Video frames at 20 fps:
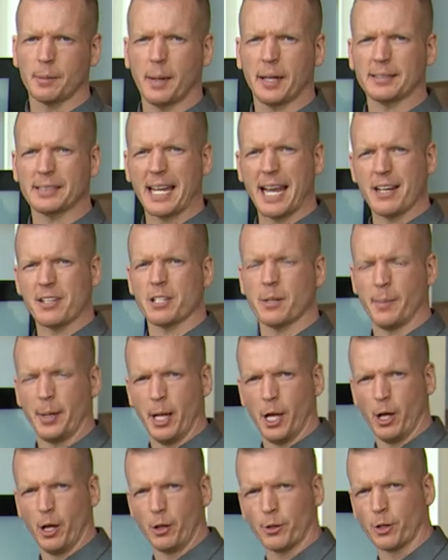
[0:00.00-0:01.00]
about Taysom
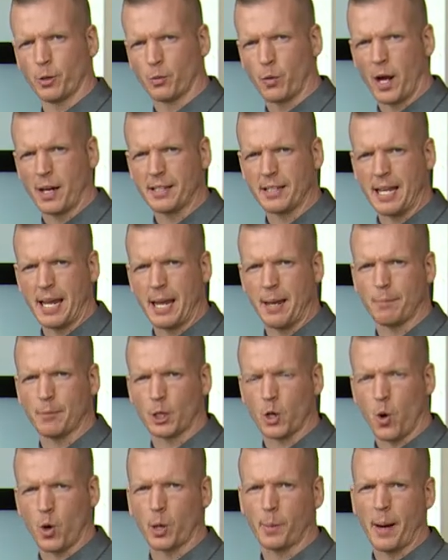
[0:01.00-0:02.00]
Hill, the run game, the
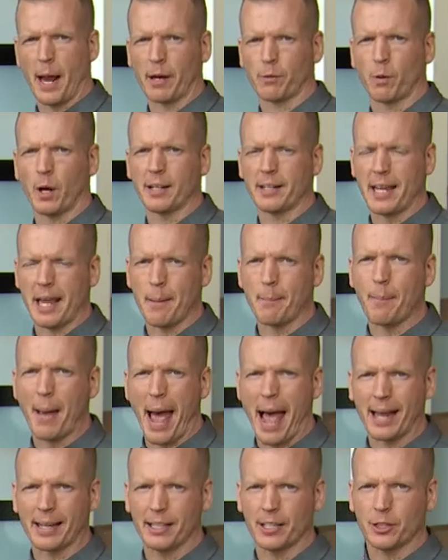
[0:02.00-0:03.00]
quarterback run game
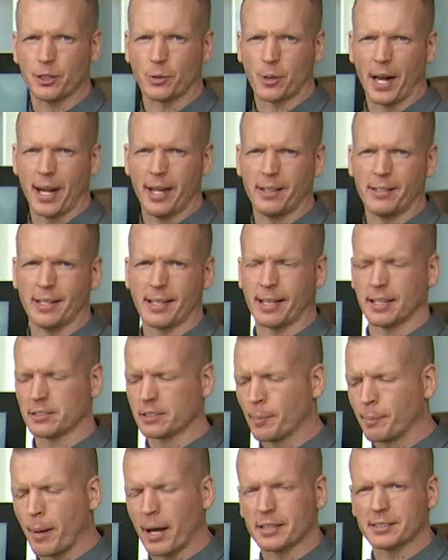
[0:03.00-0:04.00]
package, right, against
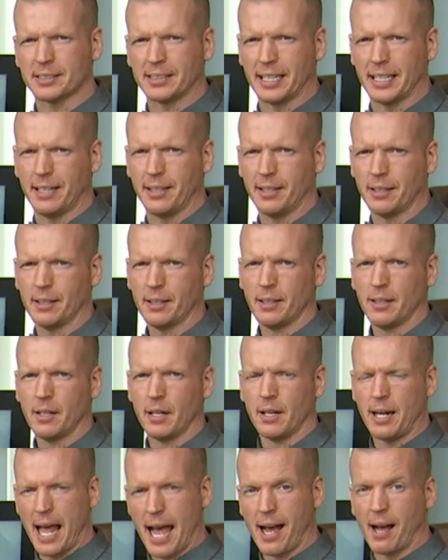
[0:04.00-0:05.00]
the Bucs D.
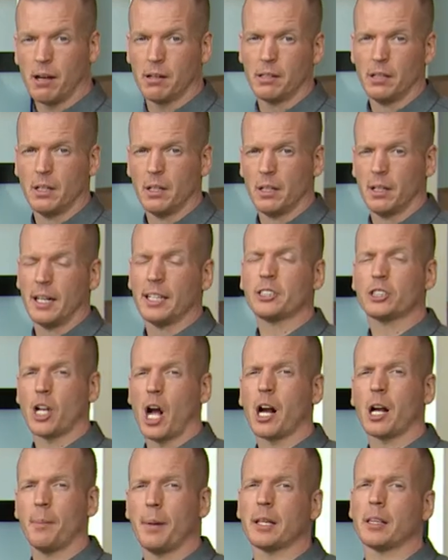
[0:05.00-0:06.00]
Now, let's
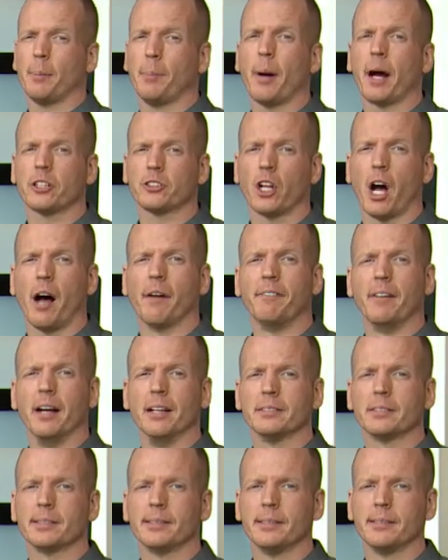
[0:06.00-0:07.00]
talk about the Bucs offense.
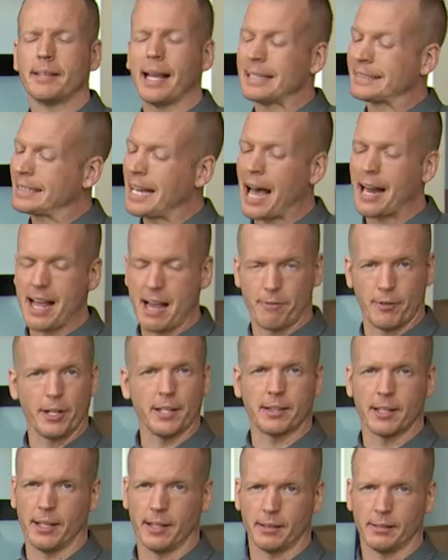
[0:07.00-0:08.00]
That's got
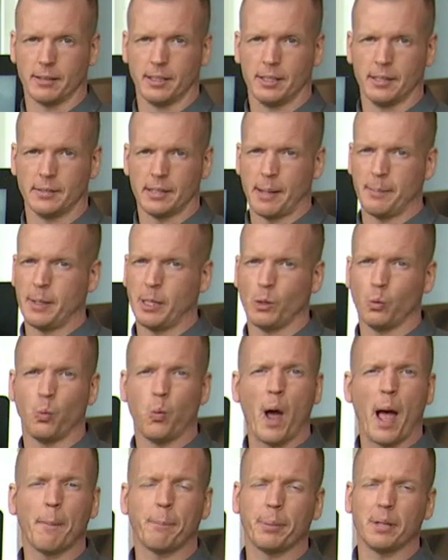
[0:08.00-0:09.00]
everything. I mean,
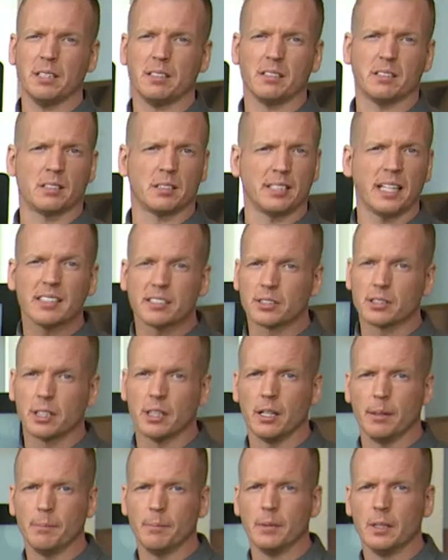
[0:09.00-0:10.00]
weapons,
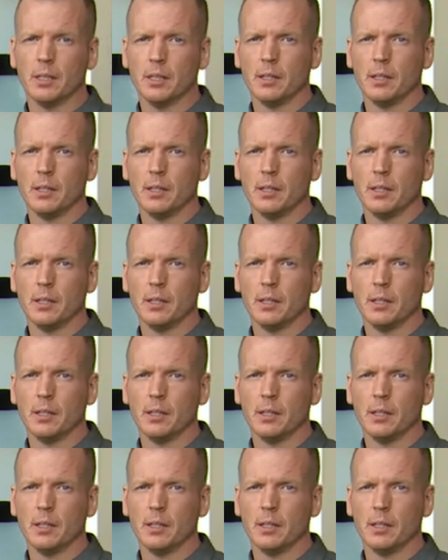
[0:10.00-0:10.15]
system.